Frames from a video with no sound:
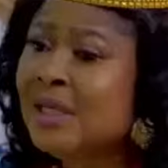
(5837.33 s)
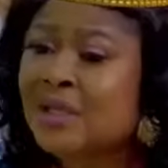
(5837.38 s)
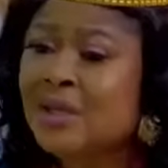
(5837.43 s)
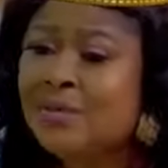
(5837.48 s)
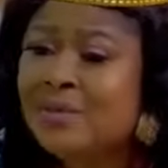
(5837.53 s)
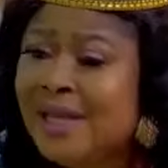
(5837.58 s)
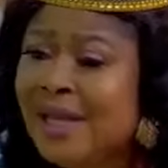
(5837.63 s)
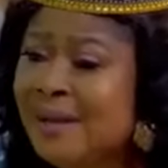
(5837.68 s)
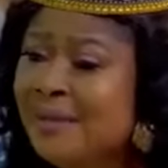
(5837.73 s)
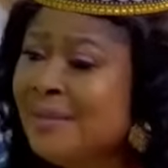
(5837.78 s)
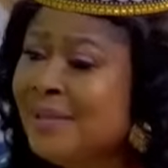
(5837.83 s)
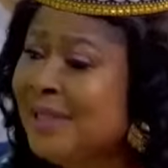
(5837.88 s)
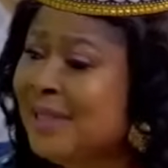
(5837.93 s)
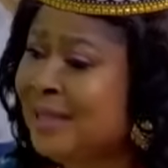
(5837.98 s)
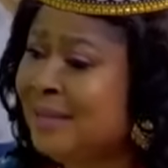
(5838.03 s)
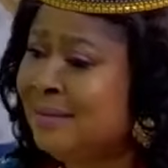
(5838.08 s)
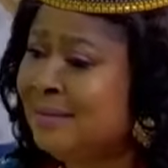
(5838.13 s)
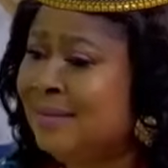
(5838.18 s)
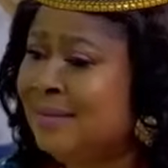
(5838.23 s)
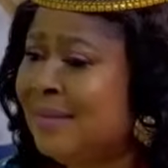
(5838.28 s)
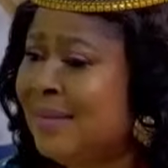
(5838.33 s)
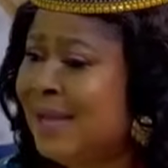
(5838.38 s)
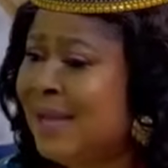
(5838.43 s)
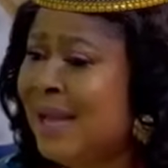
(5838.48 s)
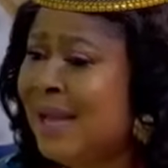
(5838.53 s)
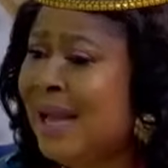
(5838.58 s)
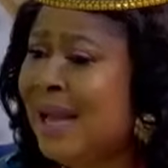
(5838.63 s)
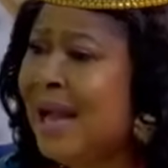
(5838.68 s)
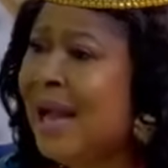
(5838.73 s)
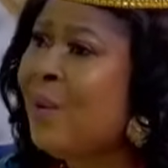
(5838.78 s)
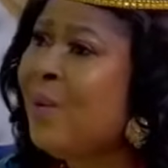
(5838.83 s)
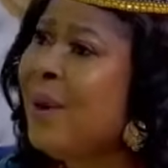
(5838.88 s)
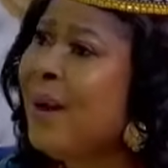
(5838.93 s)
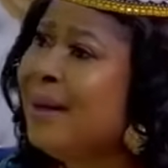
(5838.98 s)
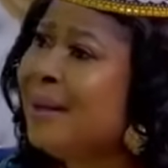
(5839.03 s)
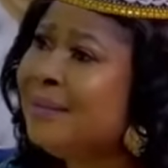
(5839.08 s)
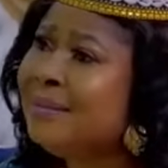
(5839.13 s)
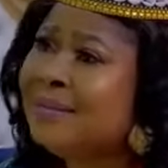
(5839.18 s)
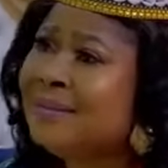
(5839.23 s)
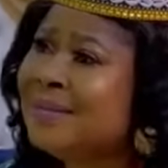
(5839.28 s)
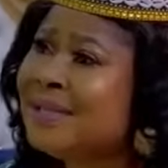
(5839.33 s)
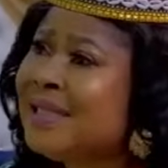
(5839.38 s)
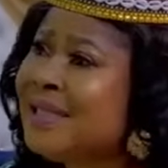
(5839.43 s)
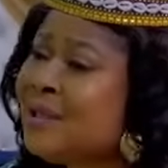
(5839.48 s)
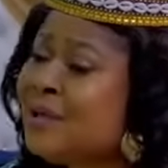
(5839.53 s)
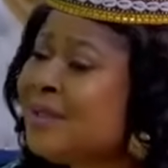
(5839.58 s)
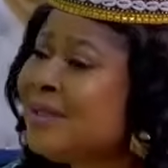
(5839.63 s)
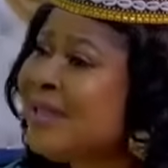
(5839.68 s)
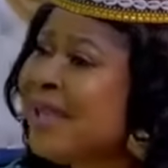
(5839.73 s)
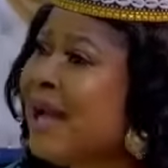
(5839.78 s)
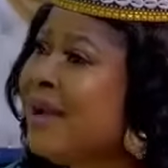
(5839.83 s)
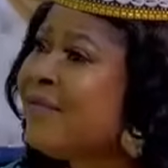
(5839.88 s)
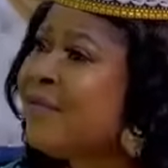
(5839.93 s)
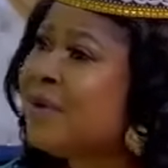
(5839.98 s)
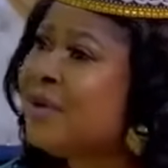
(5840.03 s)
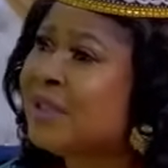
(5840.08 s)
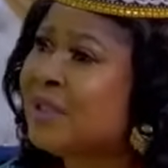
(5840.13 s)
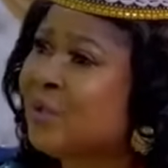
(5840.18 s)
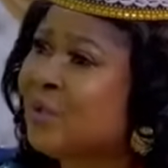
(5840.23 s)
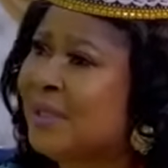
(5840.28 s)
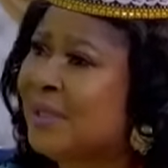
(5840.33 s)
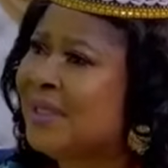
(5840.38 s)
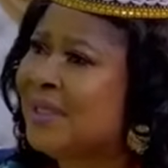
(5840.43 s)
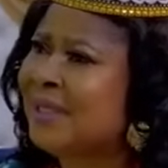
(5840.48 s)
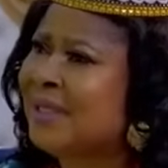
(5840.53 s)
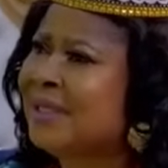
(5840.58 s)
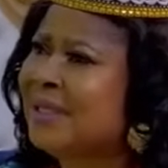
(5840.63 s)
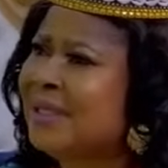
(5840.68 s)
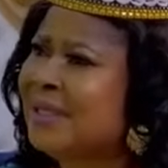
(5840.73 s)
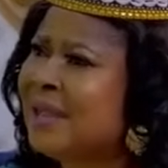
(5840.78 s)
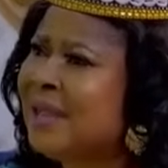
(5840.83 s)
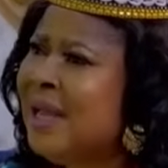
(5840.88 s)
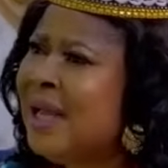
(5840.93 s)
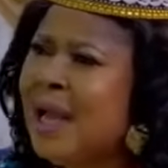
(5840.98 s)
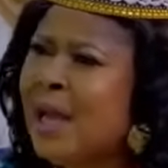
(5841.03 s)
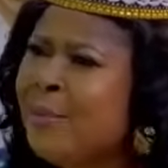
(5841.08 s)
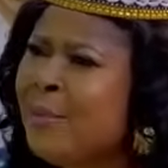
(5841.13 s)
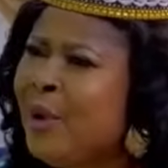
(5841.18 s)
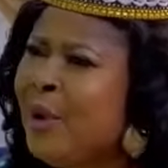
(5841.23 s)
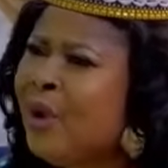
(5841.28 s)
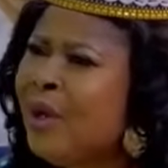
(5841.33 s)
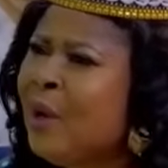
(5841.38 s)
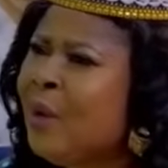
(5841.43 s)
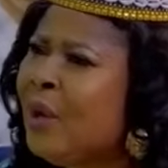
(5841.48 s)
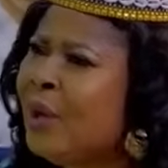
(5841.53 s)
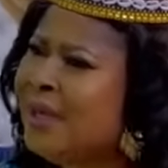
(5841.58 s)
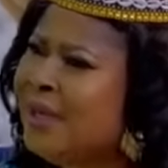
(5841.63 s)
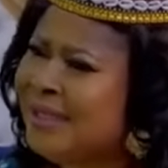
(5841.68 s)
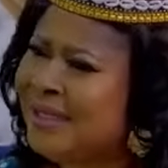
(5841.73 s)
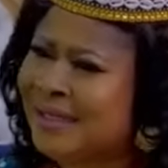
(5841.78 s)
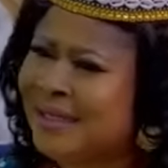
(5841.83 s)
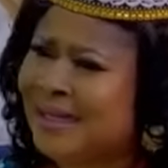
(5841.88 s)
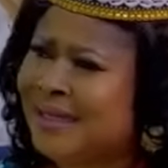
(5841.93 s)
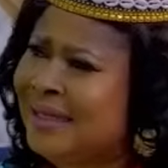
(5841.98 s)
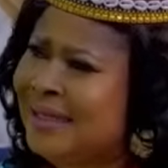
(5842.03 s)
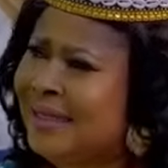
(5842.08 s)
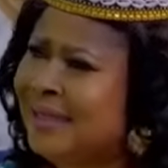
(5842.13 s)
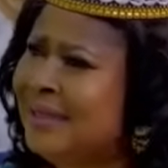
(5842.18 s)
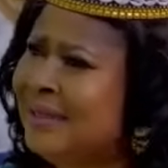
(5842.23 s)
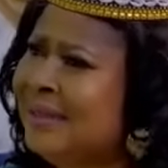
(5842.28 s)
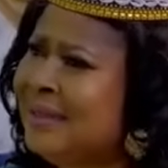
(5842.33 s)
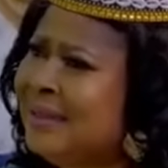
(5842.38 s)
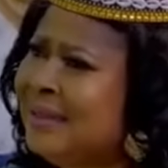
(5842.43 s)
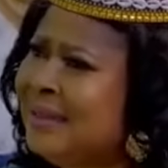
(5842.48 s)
Sometimes our decisions have consequences beyond our understanding.